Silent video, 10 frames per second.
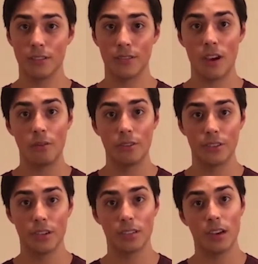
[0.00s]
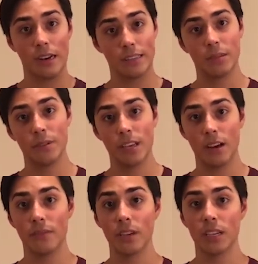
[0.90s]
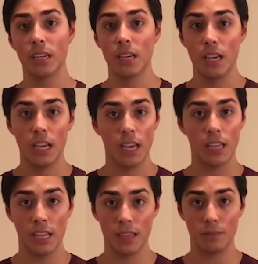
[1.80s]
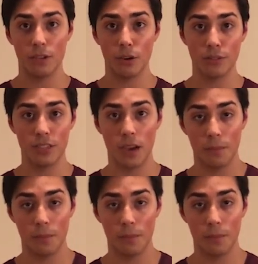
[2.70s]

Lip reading: So now we're just gonna toss them in the oven and let them toast up.